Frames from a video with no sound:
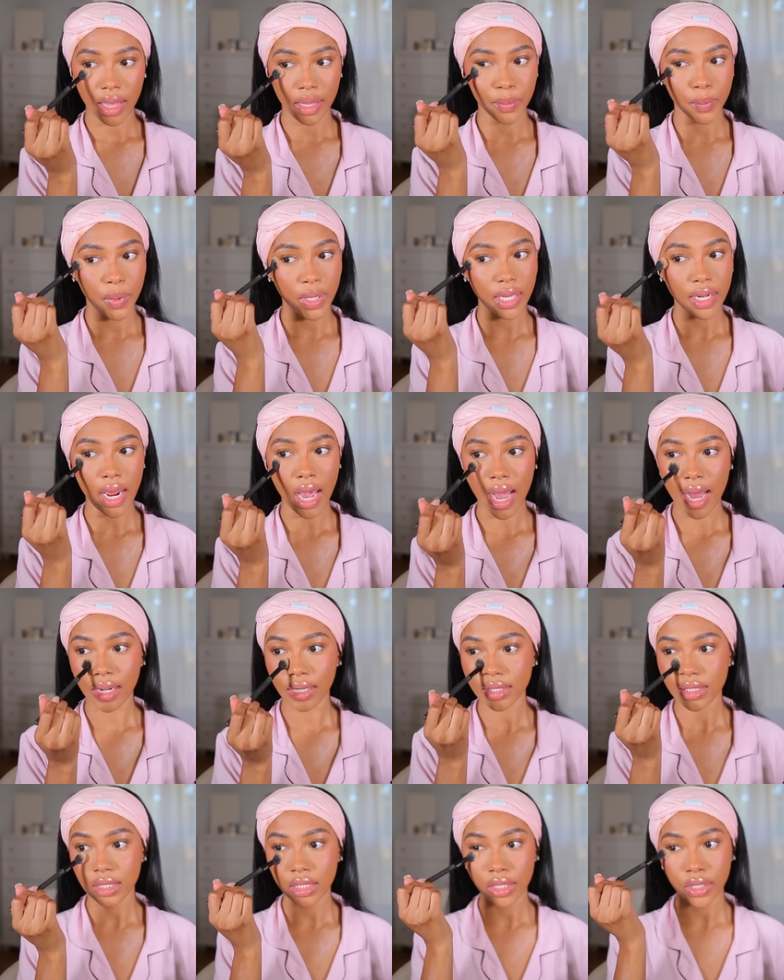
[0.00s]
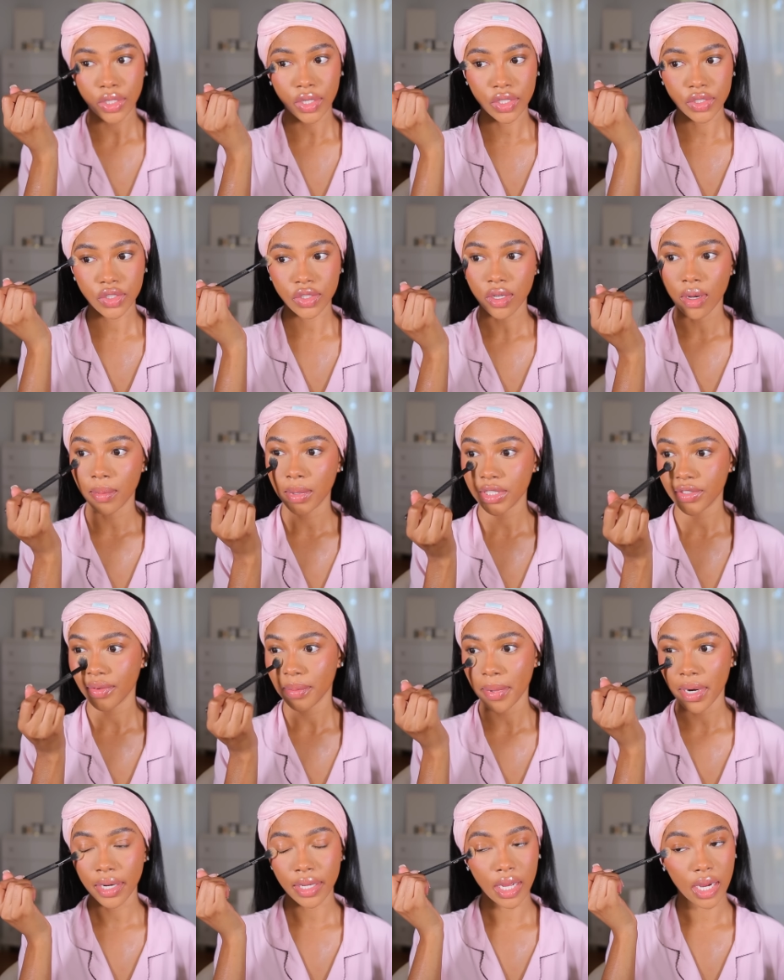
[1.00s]
and we can honestly learn so much
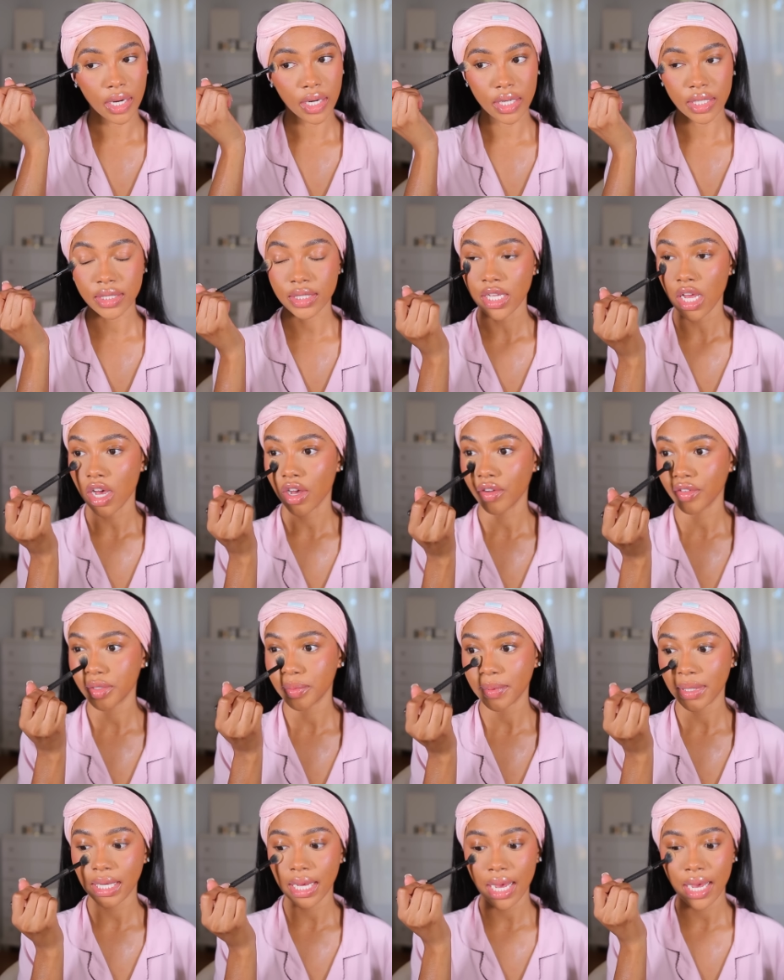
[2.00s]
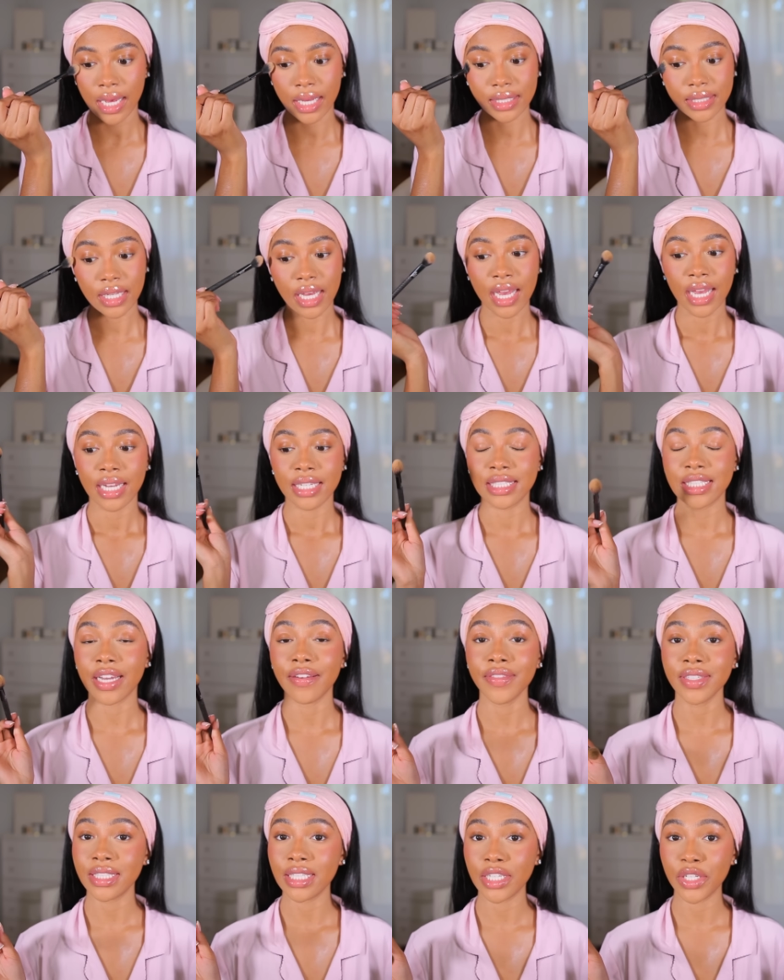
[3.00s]
from our younger selves because
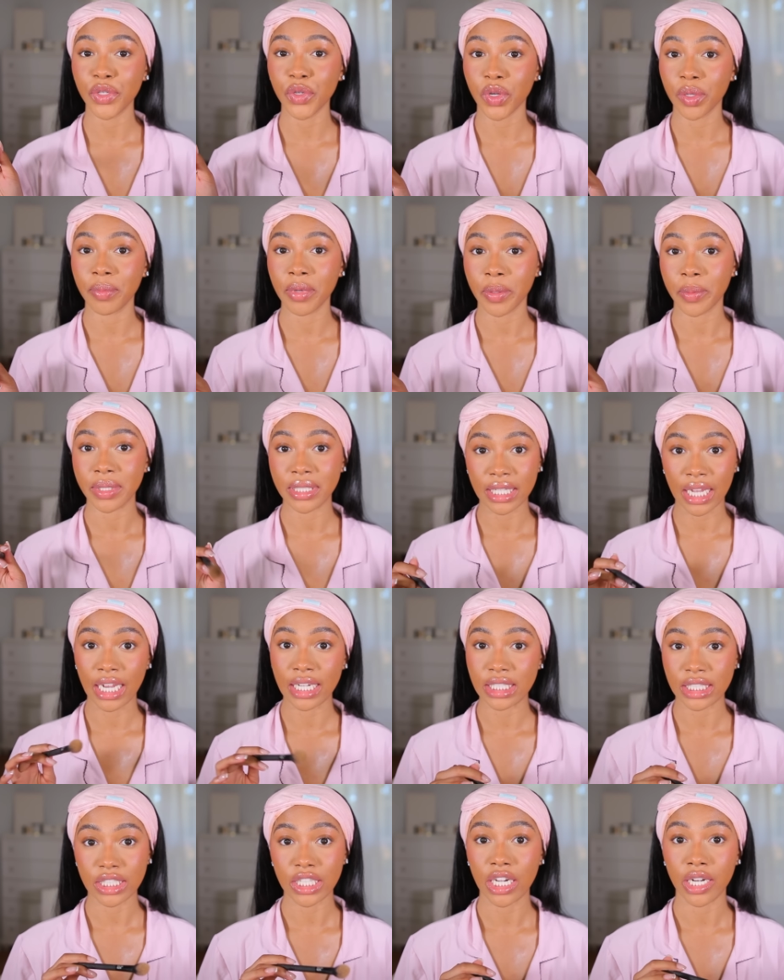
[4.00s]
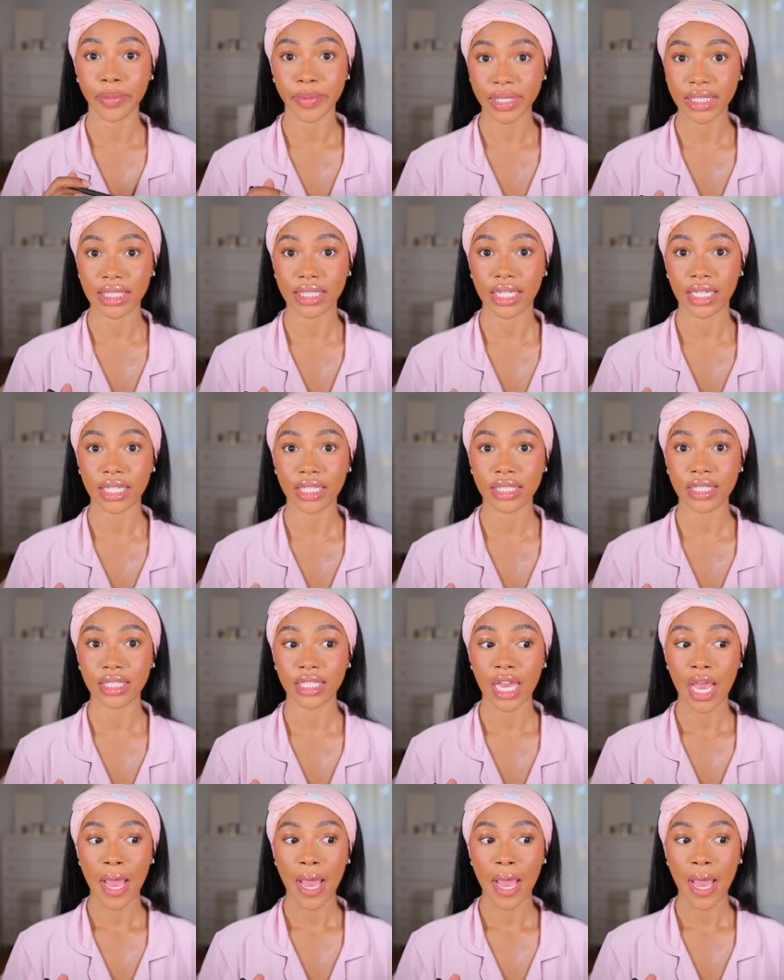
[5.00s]
17 year old me was scared to start a business